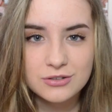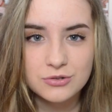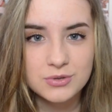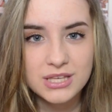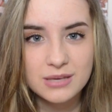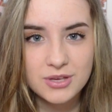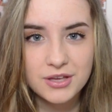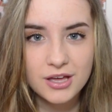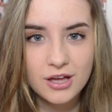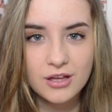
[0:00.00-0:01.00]

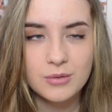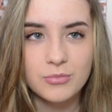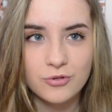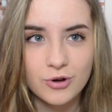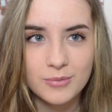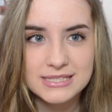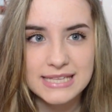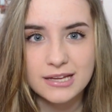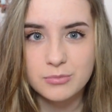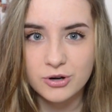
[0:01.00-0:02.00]
leukemia before my
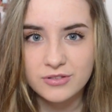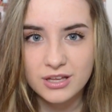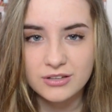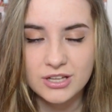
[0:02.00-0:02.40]
second birthday,